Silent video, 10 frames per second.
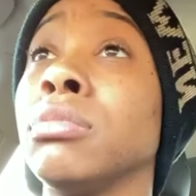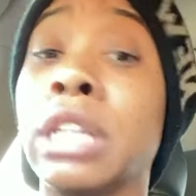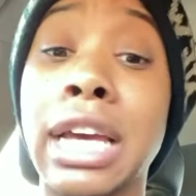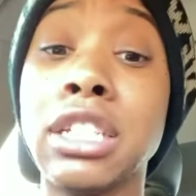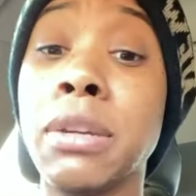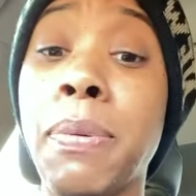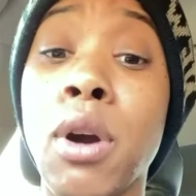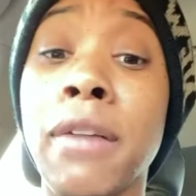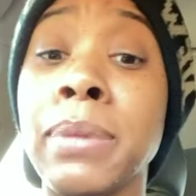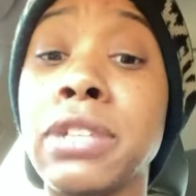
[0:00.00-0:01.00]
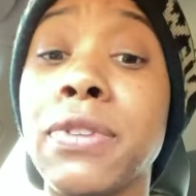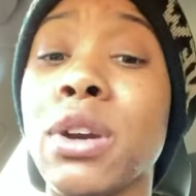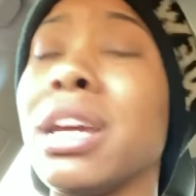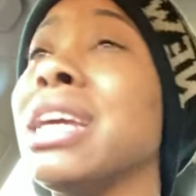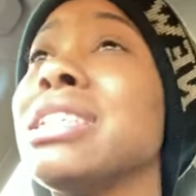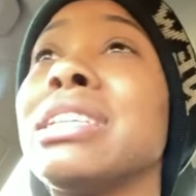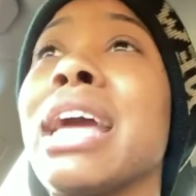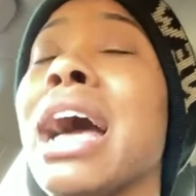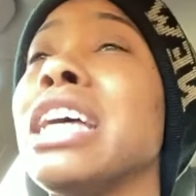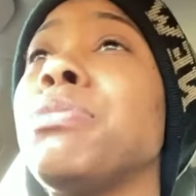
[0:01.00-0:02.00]
That's the part, Miss Verna. It's
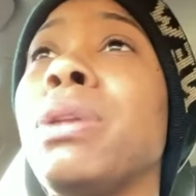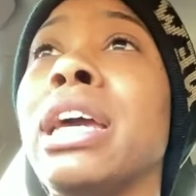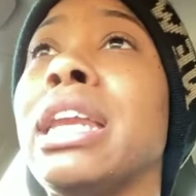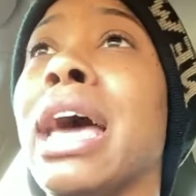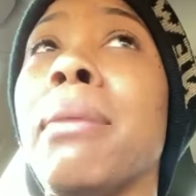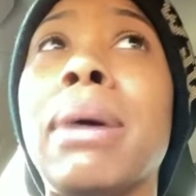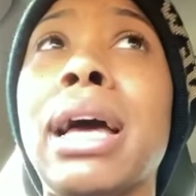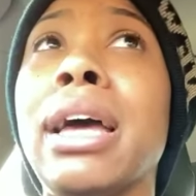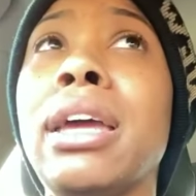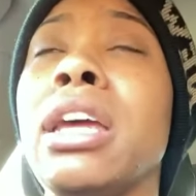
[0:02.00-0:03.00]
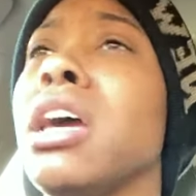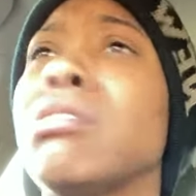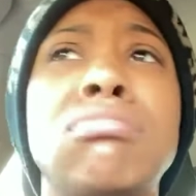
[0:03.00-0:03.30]
God's plan, not mine.